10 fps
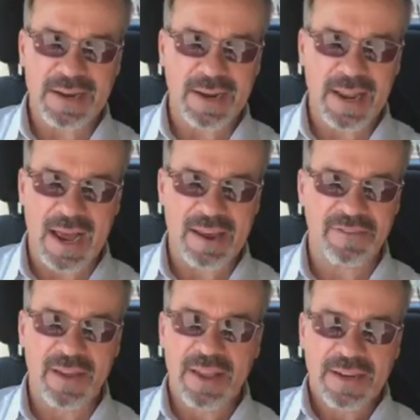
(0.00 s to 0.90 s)
life
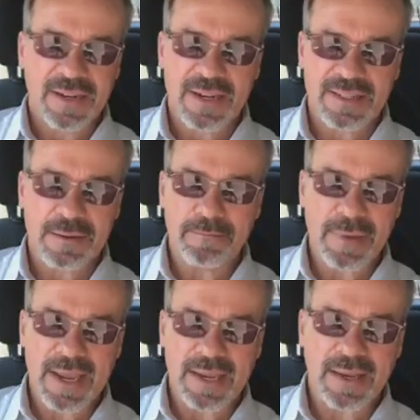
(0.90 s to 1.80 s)
doesn't
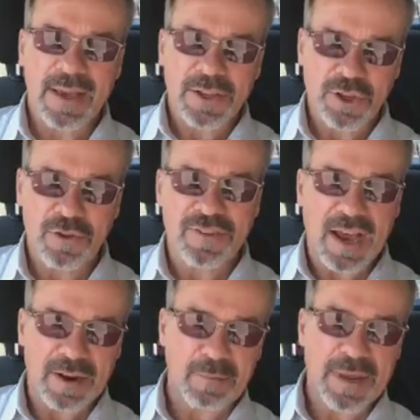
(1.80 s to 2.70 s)
mean you've
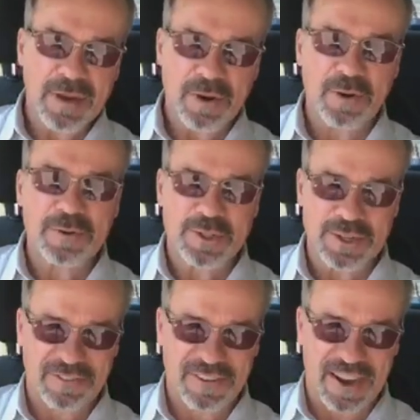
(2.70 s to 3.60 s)
got to be
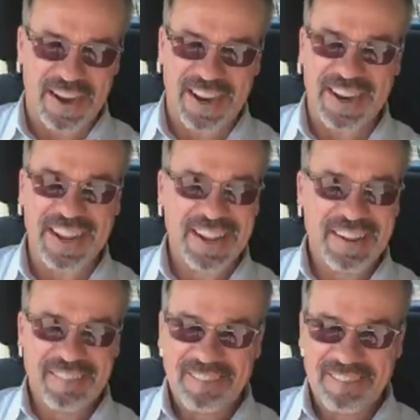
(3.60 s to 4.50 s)
crucified
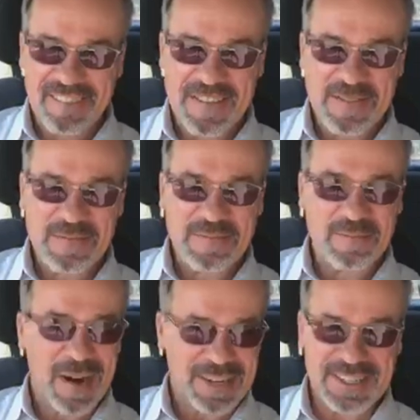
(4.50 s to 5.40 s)

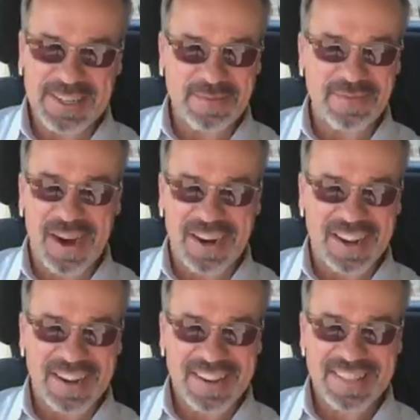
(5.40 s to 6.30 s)
by
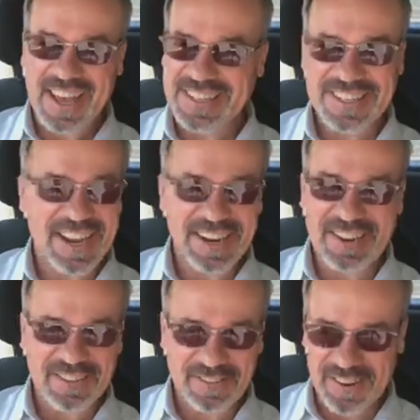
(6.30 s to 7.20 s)
somebody. That's not
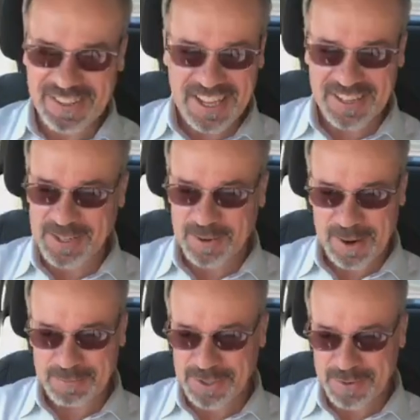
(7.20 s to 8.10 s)
even what that
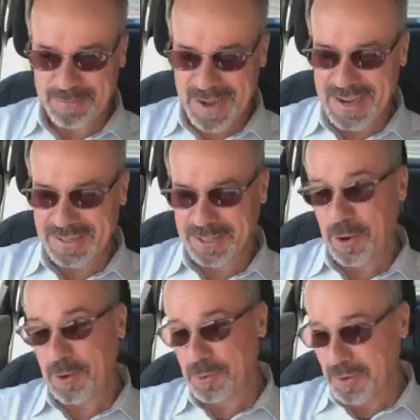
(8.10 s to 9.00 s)
scripture means.
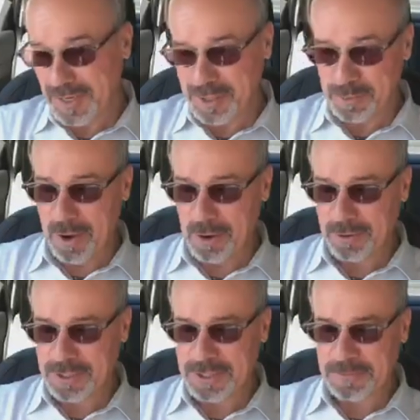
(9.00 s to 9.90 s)
Holy
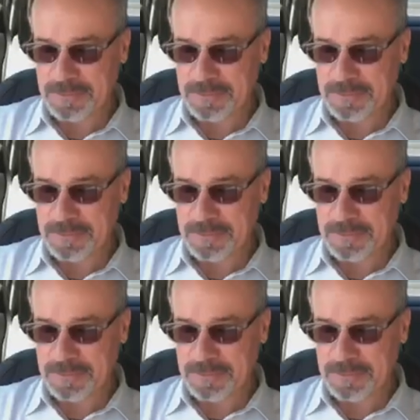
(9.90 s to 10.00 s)
smokes.